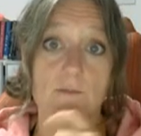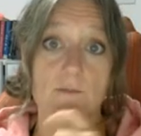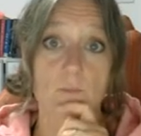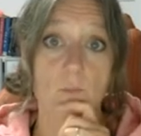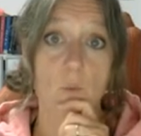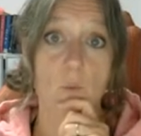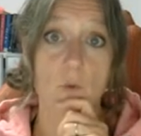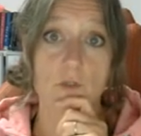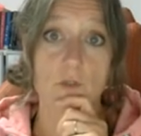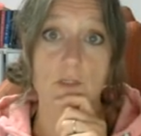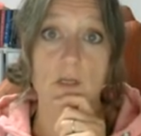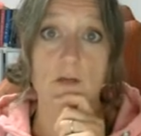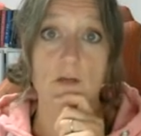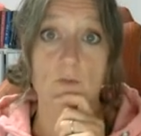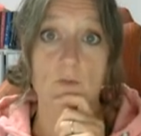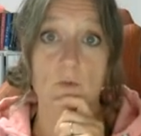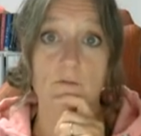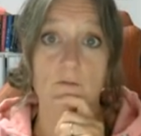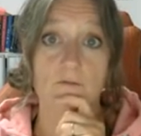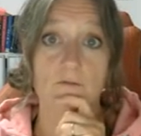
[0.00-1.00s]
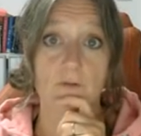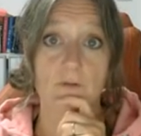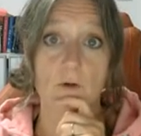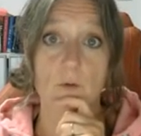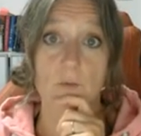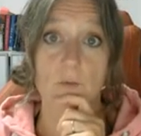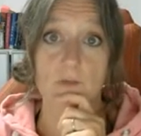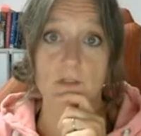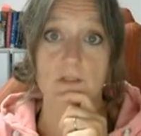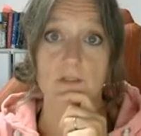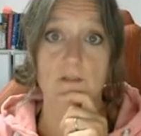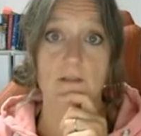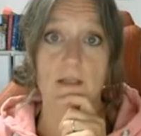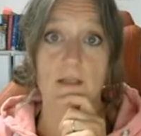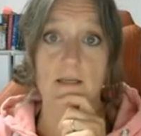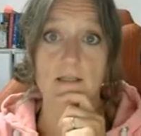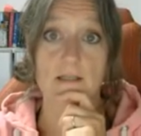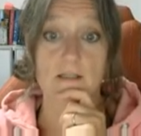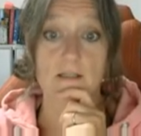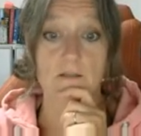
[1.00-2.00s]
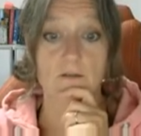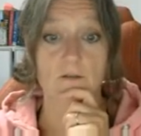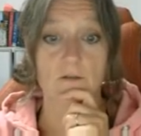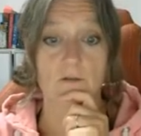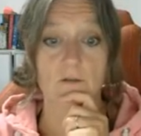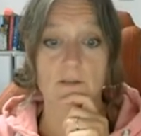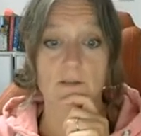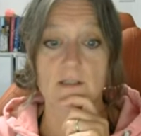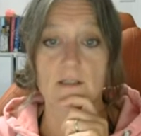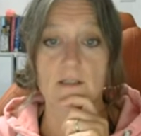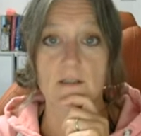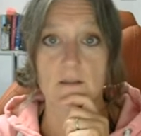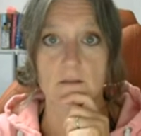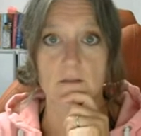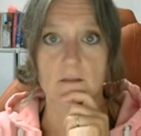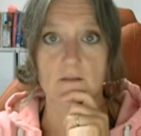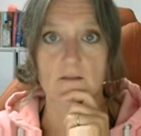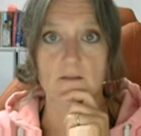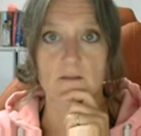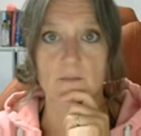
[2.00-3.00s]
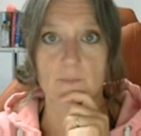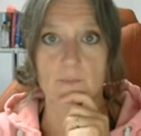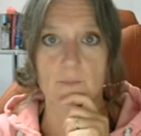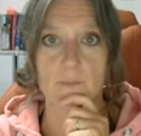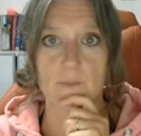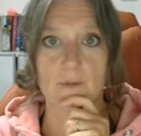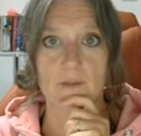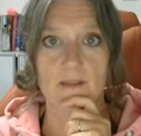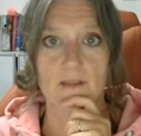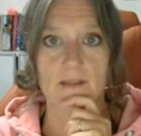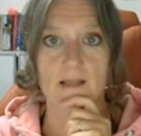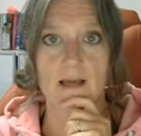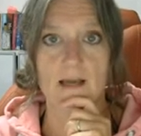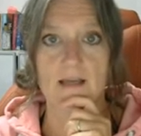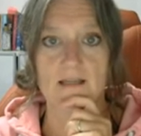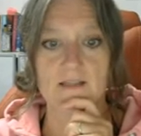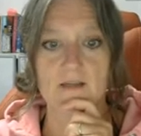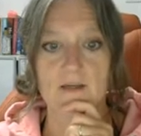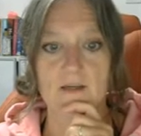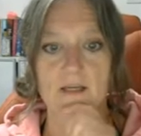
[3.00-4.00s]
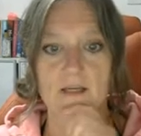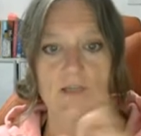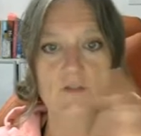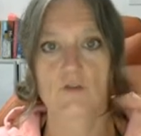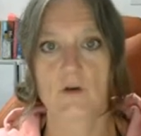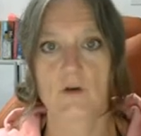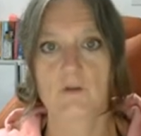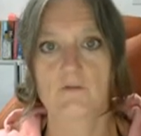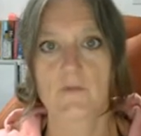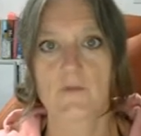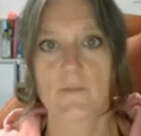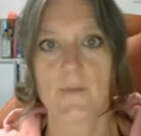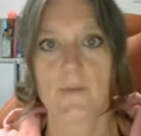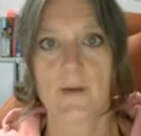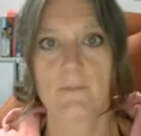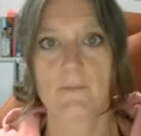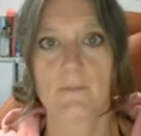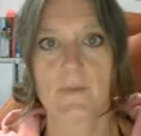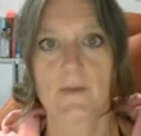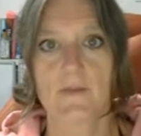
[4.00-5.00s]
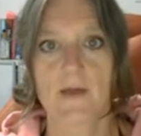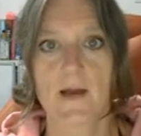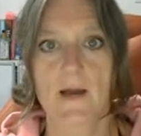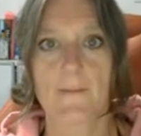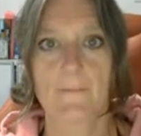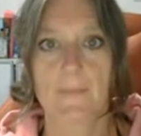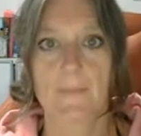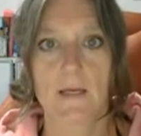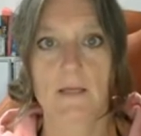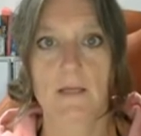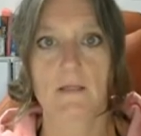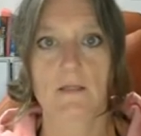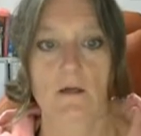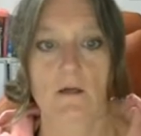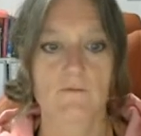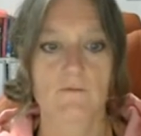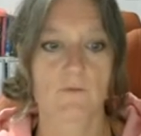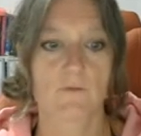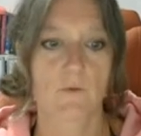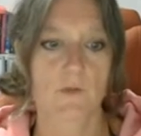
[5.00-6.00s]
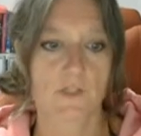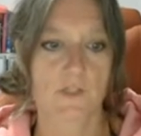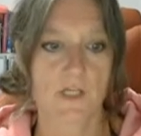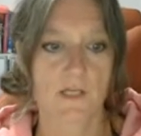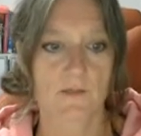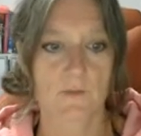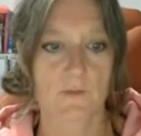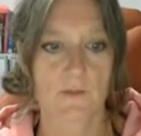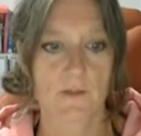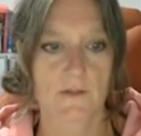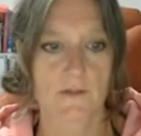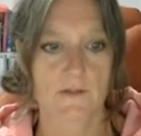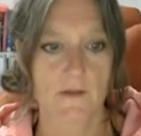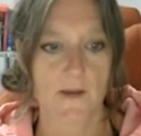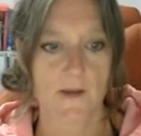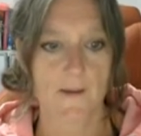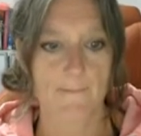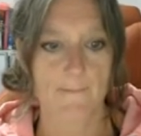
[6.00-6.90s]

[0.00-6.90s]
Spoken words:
what's going to unfold later on in the play. So again, try and remember that bit of foreshadowing there.